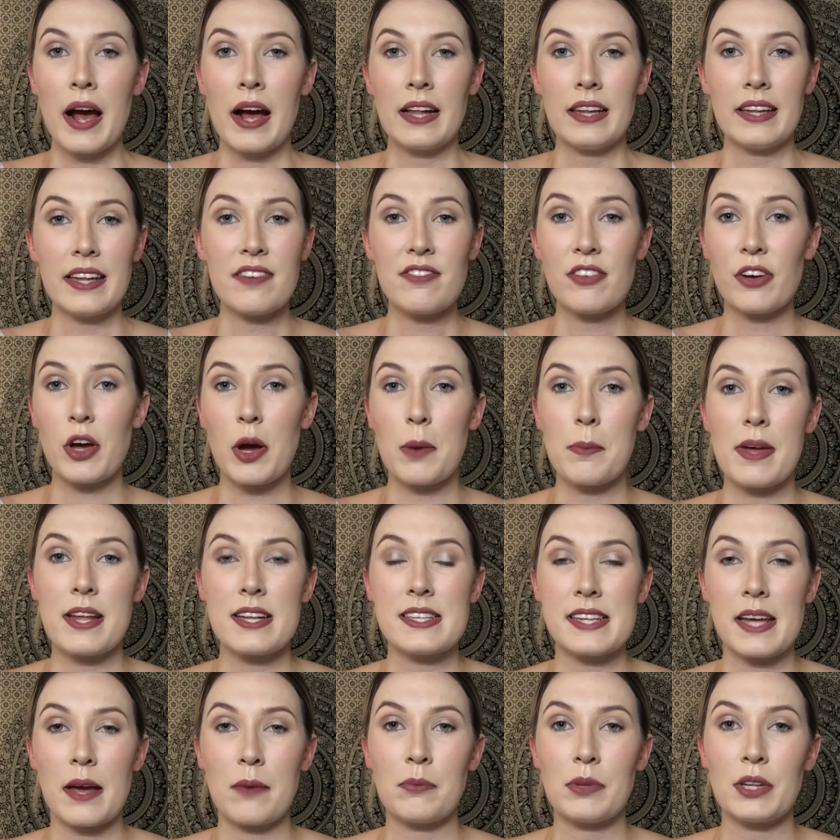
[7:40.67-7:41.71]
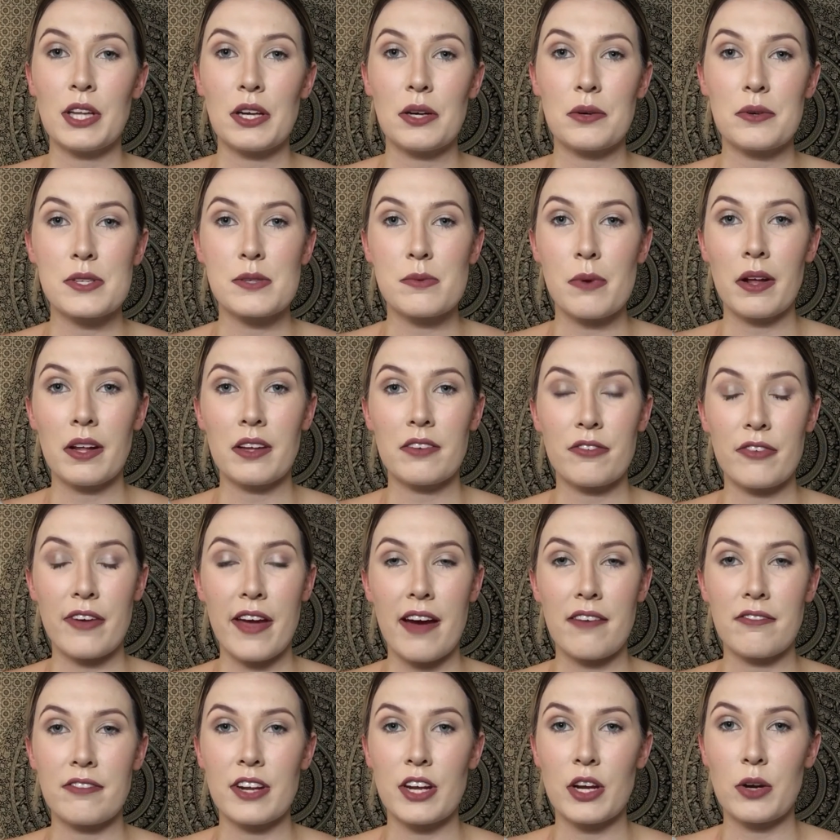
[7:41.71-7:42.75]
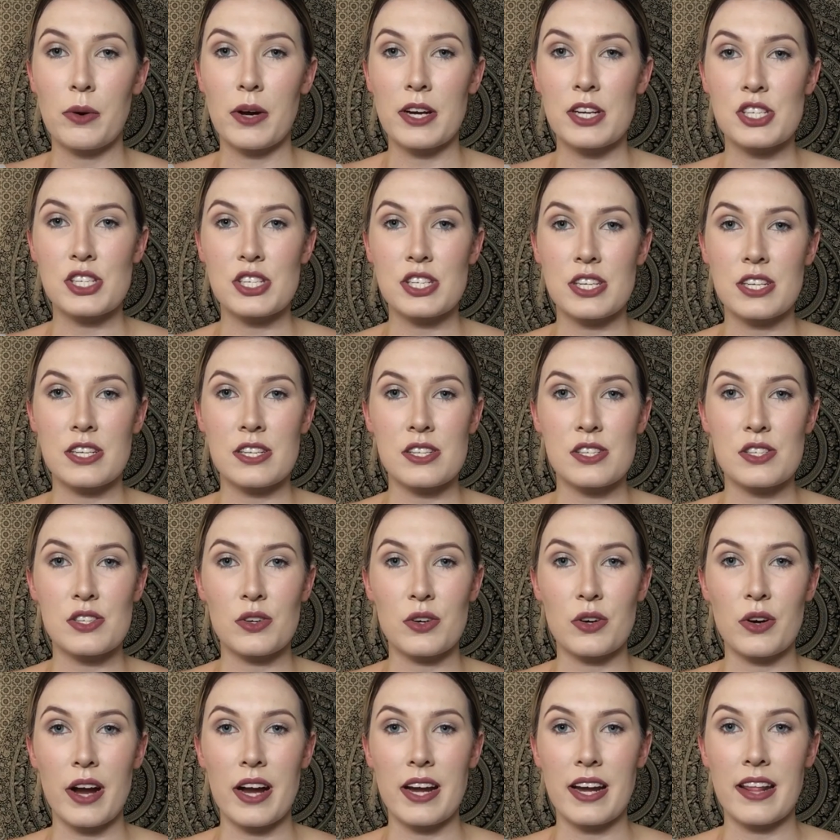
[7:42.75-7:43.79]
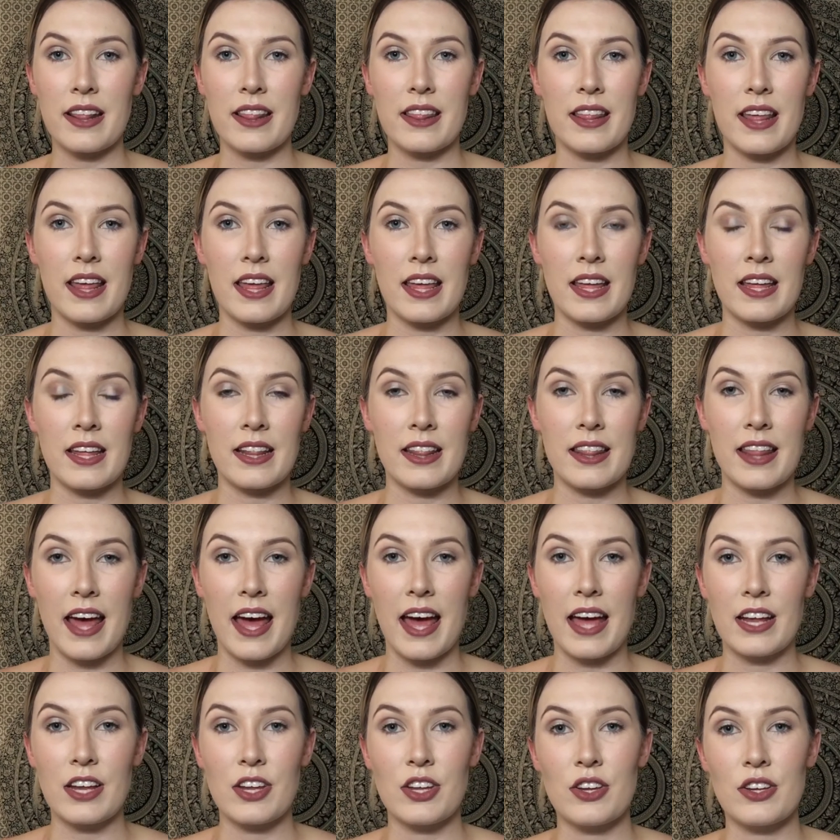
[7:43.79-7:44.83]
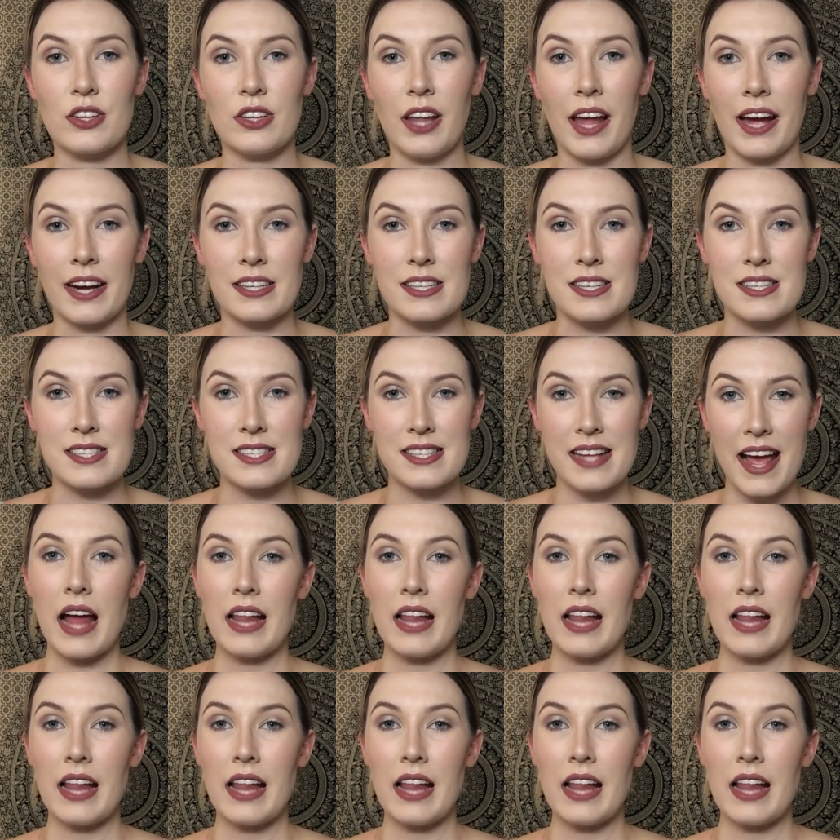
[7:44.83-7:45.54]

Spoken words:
Leave a comment down below as well if you have any questions or anything that you'd like to say.